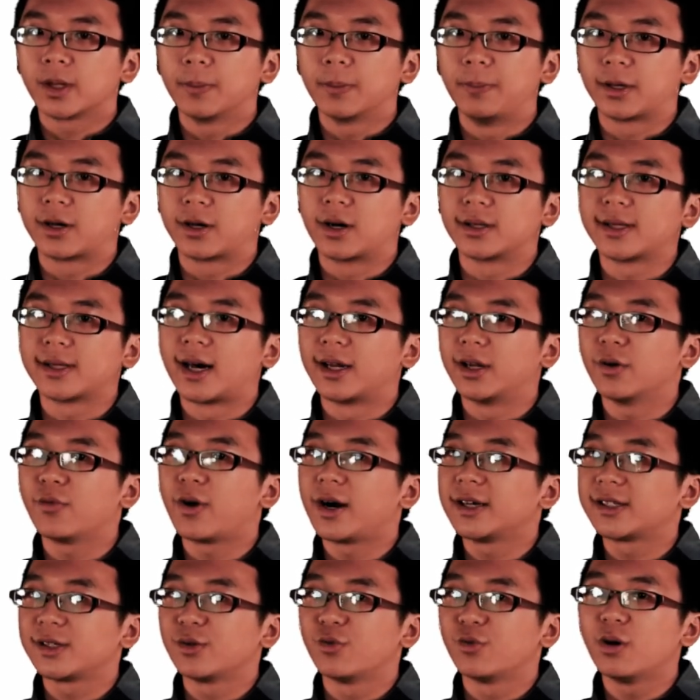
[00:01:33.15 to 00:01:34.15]
because
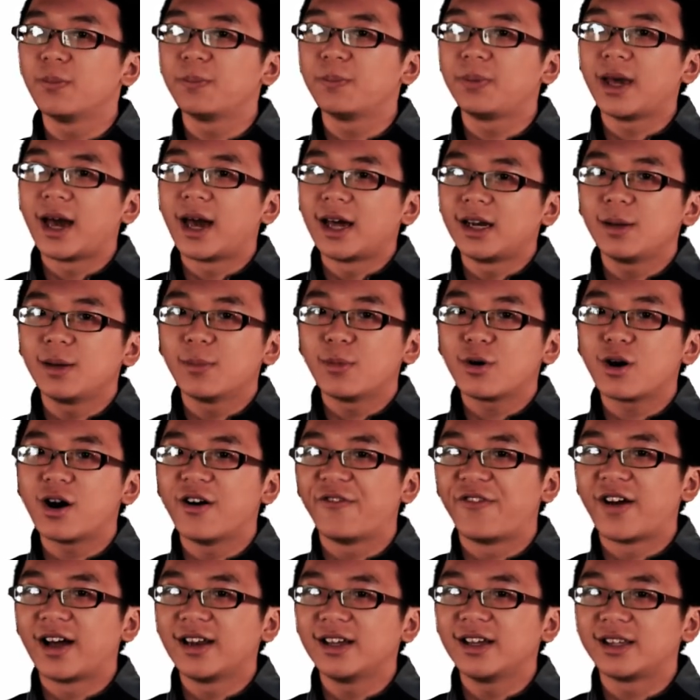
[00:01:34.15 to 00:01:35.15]
otherwise it won't be any more a
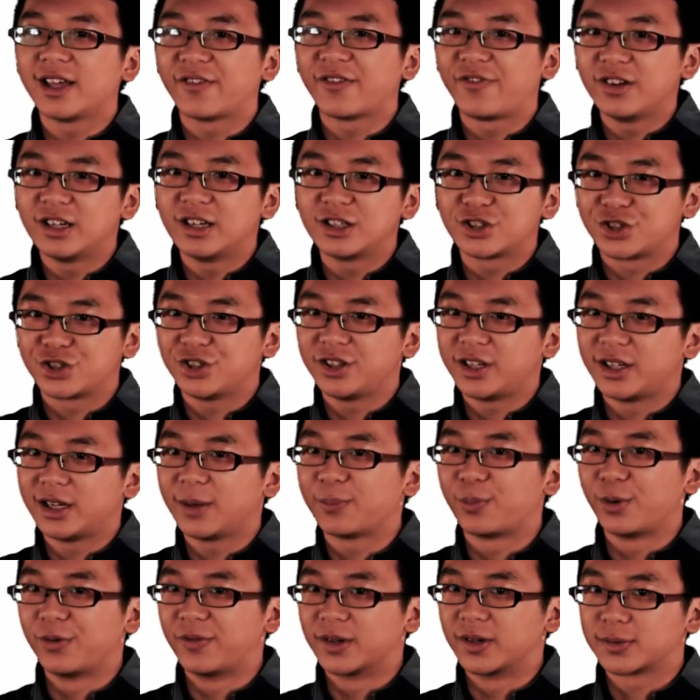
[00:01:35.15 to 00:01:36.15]
valid definition than the
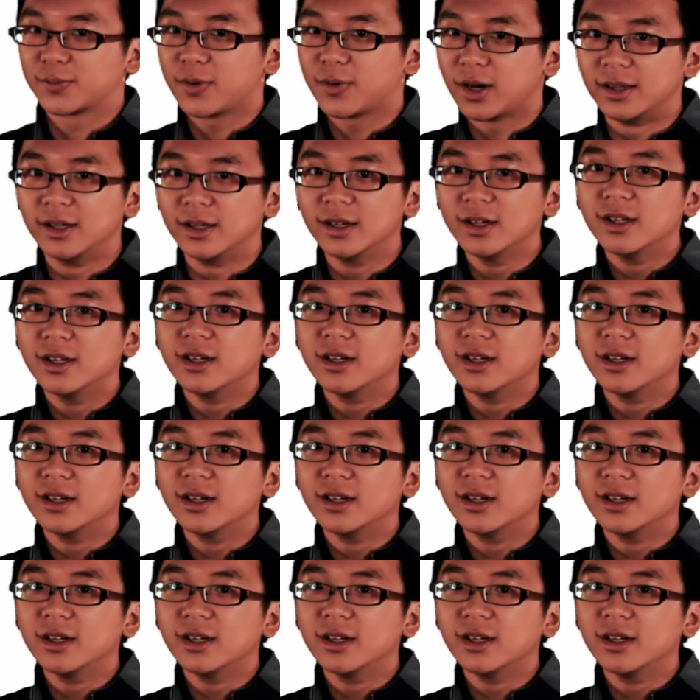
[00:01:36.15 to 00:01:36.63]
previous one.